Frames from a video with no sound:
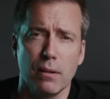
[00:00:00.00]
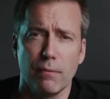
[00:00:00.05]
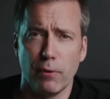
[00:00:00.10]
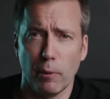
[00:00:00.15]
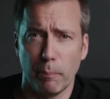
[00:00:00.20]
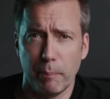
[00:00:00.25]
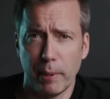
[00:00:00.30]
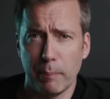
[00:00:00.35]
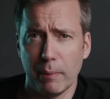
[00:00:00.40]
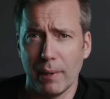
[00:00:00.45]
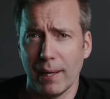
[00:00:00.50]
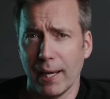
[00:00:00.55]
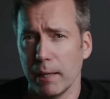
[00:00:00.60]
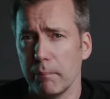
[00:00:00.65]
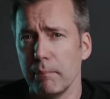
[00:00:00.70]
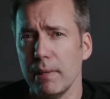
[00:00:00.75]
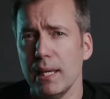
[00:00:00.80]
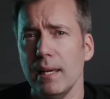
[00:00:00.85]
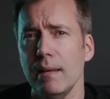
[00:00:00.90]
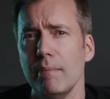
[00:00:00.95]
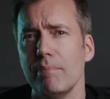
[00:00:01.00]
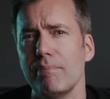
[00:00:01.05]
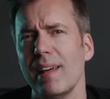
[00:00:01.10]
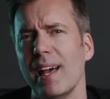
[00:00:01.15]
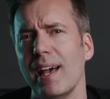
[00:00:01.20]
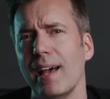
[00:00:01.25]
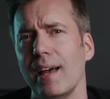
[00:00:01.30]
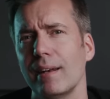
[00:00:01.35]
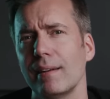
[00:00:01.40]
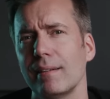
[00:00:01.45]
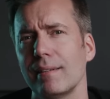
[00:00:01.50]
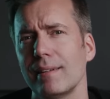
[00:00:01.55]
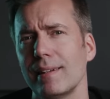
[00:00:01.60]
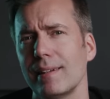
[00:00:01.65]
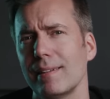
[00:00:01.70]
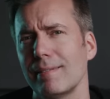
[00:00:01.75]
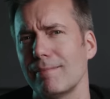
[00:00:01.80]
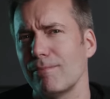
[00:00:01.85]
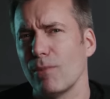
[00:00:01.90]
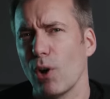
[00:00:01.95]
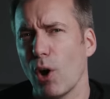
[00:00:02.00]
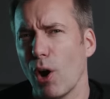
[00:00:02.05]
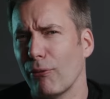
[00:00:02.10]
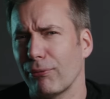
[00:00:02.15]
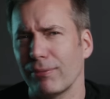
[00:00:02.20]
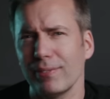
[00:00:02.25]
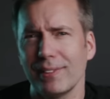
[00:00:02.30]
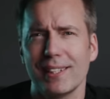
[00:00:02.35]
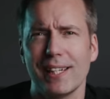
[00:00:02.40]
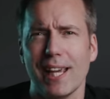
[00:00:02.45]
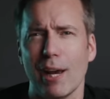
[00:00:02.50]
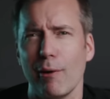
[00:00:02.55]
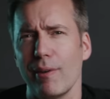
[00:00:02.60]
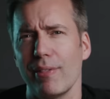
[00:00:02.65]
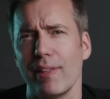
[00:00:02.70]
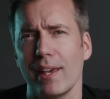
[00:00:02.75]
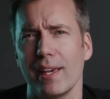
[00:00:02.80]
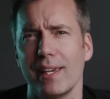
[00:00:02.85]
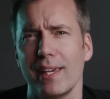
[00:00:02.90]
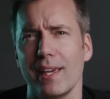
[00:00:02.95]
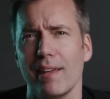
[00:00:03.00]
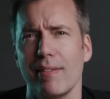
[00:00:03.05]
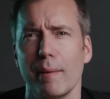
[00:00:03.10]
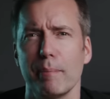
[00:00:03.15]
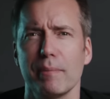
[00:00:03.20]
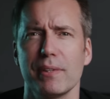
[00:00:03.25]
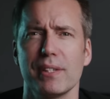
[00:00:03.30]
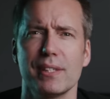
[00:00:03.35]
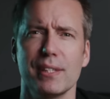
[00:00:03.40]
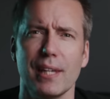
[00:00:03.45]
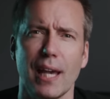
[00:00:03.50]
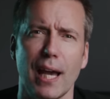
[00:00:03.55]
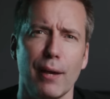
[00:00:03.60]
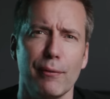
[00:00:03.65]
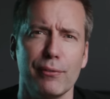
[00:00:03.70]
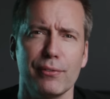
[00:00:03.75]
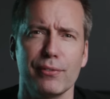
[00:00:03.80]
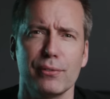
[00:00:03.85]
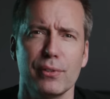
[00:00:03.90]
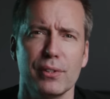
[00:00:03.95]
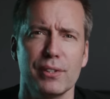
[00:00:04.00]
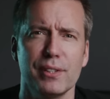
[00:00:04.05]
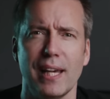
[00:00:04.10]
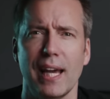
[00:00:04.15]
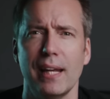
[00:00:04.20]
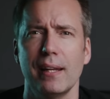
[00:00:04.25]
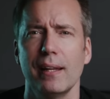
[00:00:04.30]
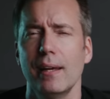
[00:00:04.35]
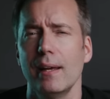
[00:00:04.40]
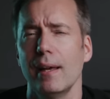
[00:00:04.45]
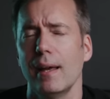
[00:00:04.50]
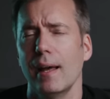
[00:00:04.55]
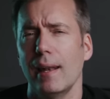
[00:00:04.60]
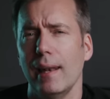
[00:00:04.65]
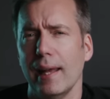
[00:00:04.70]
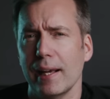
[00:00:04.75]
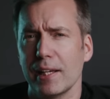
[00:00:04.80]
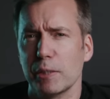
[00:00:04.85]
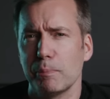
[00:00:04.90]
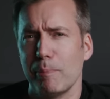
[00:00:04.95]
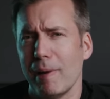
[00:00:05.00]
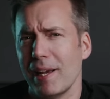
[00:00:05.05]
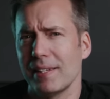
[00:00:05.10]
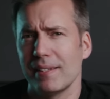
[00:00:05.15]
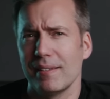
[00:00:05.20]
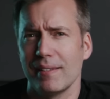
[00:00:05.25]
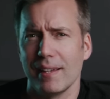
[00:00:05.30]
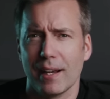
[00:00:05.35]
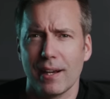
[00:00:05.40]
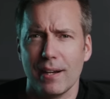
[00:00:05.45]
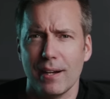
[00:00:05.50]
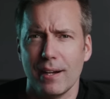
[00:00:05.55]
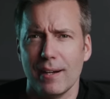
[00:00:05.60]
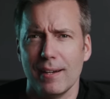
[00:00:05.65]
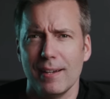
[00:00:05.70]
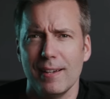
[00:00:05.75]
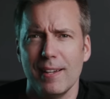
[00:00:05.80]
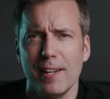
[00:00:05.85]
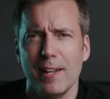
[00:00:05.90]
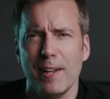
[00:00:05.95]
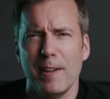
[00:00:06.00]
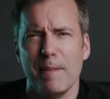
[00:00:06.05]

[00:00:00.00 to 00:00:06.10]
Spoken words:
For people like me that often carry their gear themselves to set and lack space in their car,